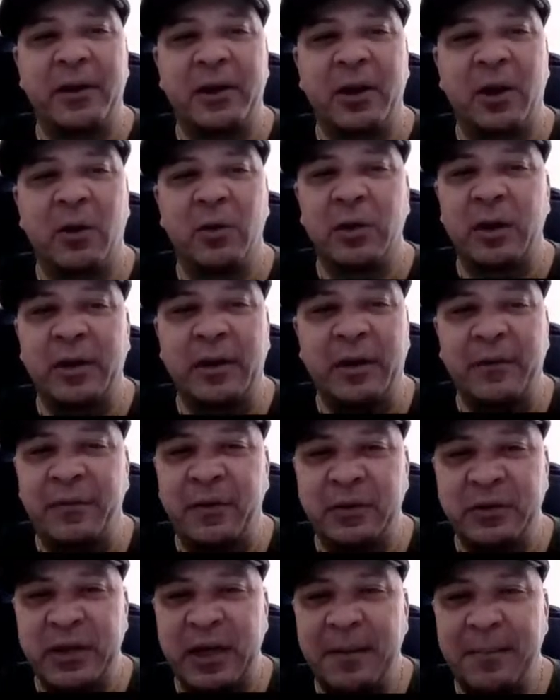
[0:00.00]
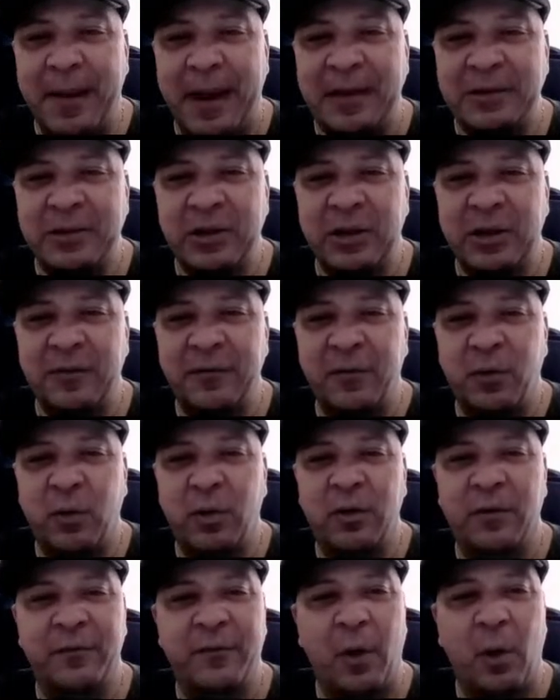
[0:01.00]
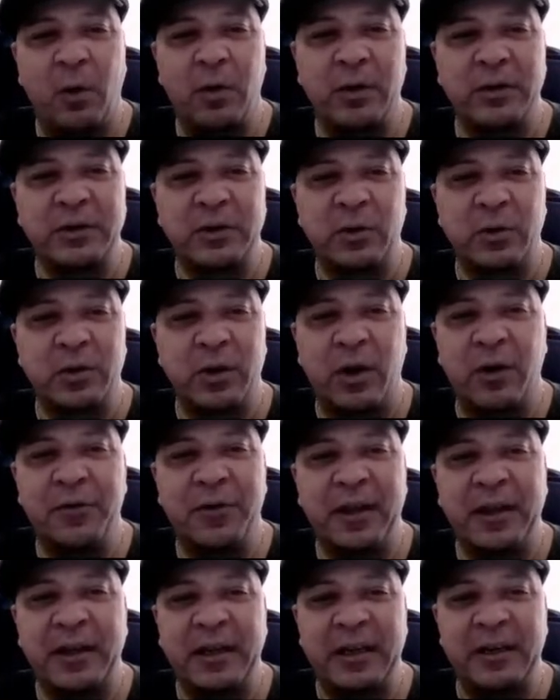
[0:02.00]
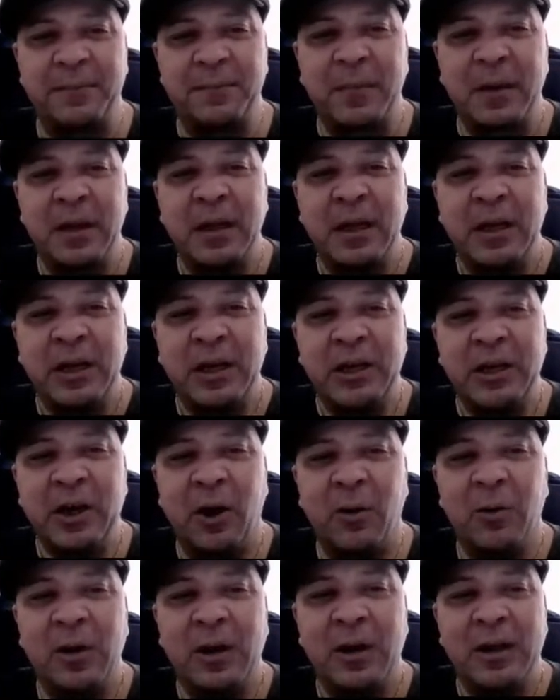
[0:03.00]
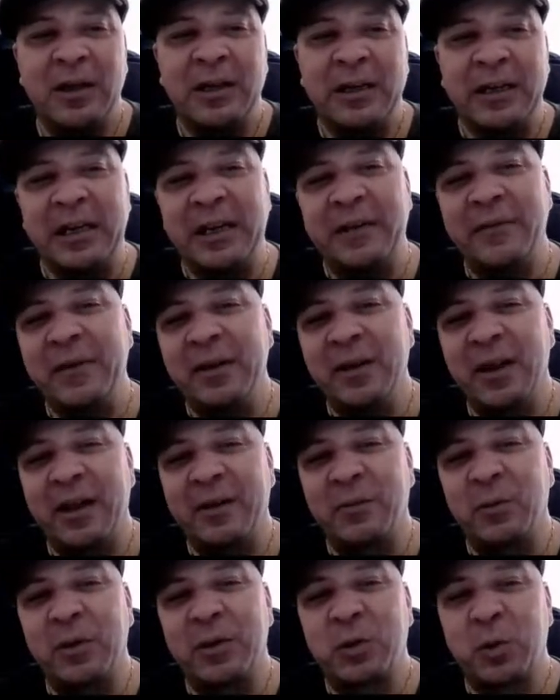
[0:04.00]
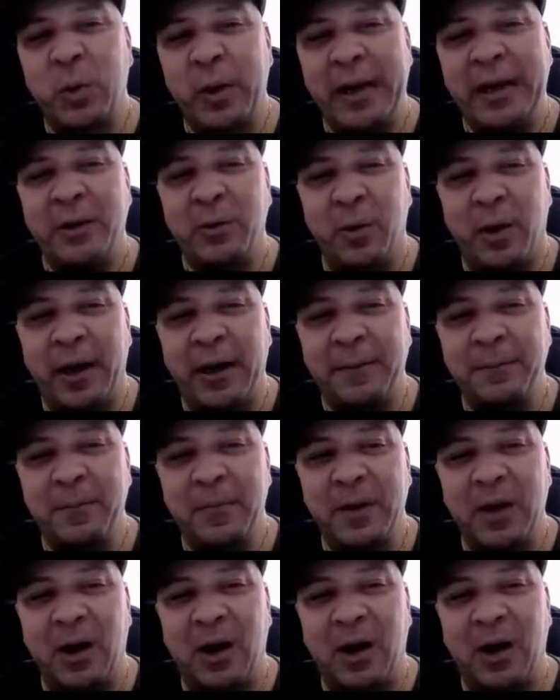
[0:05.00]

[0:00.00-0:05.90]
If there's any bands looking for vocalists, or another thing that you know, even like with Queen, right?